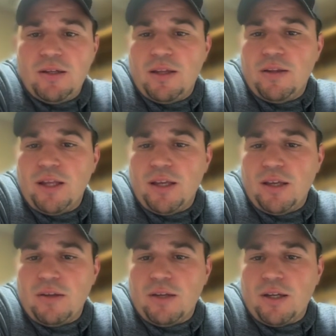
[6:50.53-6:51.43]
and then they can
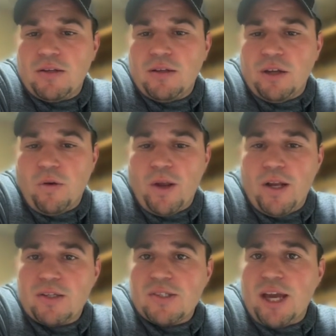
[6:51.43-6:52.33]
click agree and
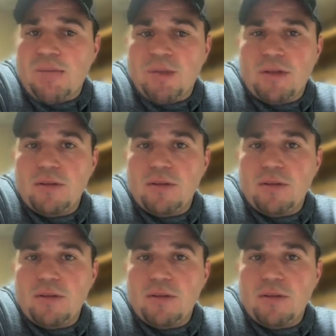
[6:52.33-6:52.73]
accept.